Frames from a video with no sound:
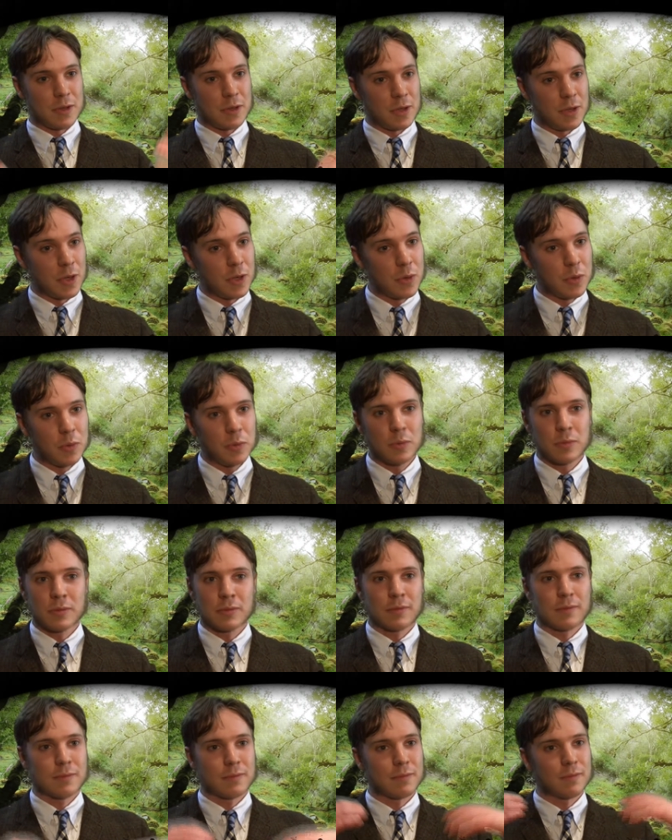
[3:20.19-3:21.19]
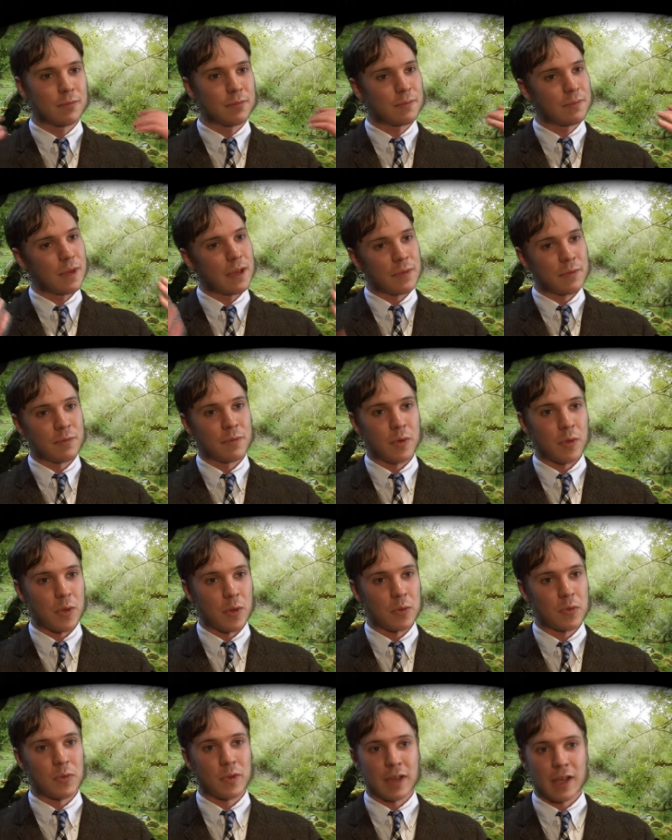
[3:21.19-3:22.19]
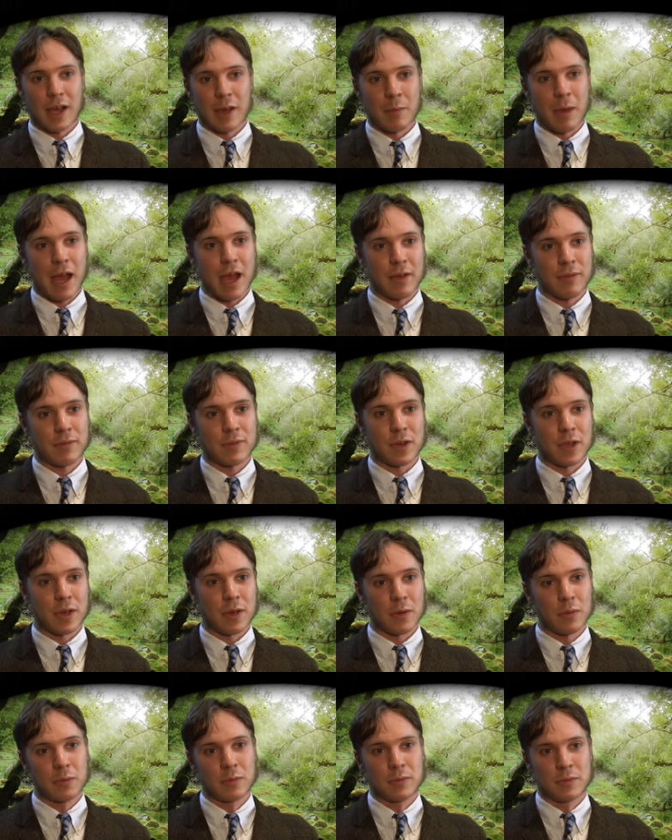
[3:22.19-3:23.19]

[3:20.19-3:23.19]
you and for those that come after you,